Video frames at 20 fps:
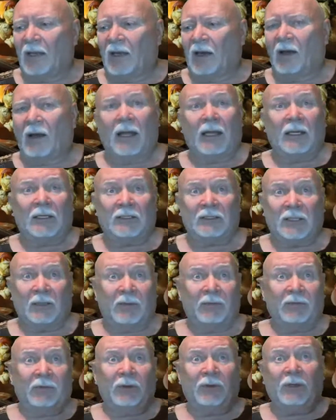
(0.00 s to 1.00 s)
All right,
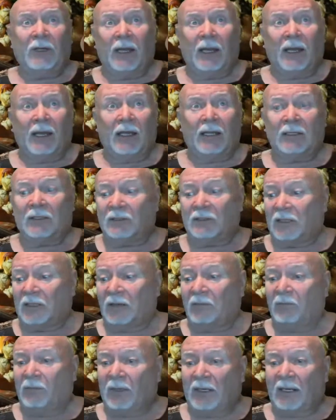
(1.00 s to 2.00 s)
some of you guys
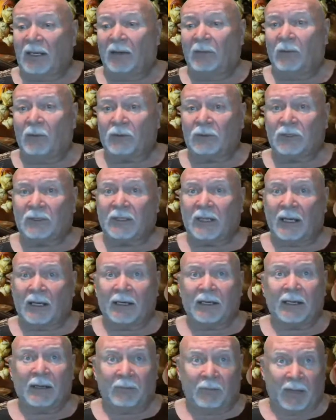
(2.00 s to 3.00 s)
have been able to kind
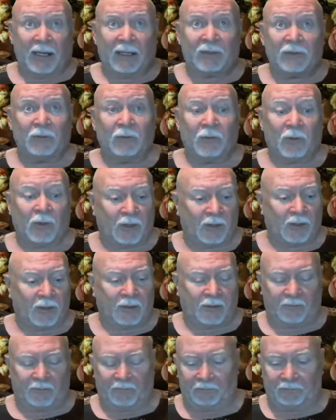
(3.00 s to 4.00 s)
of get back to work.
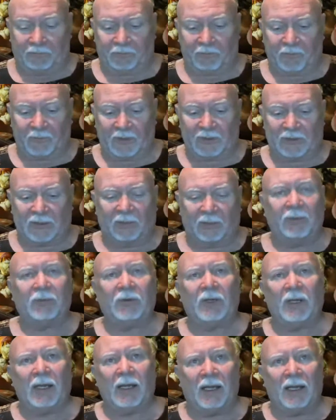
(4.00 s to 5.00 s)
Some of
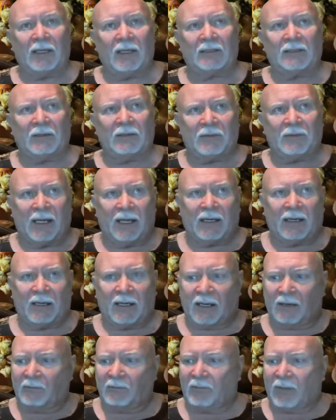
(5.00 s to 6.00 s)
you guys have kind of
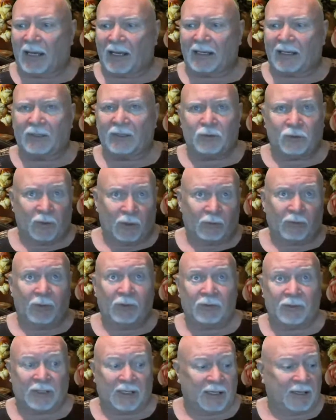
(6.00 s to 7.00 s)
gotten back into a
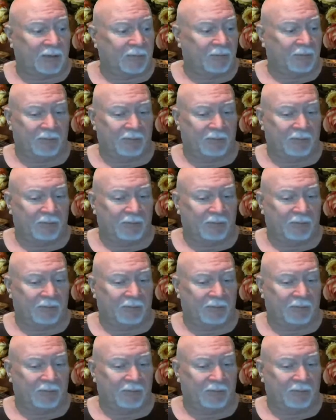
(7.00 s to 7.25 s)
routine.